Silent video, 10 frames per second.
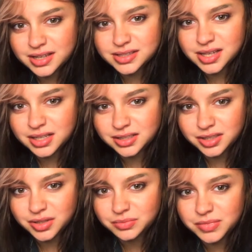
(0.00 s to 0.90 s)
said, you
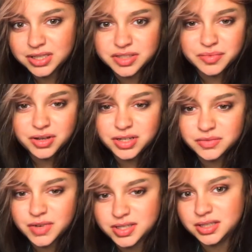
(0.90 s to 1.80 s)
know, me smoking
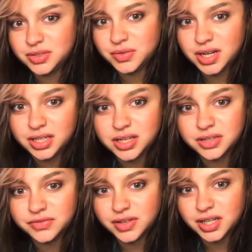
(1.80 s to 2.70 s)
wasn't doing any good
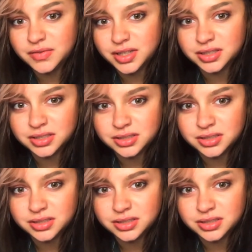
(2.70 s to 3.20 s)
for anyone.